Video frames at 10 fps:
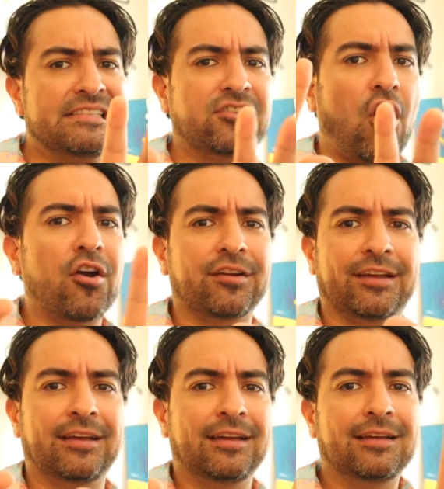
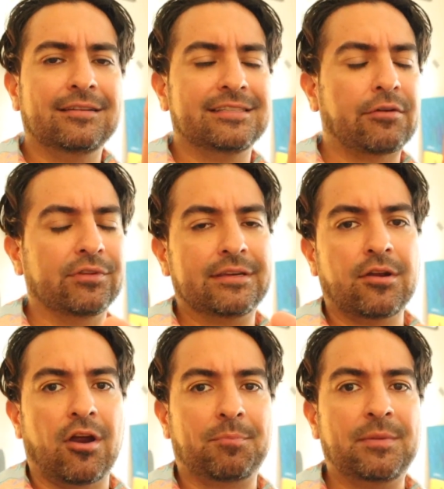dark it's not really dark.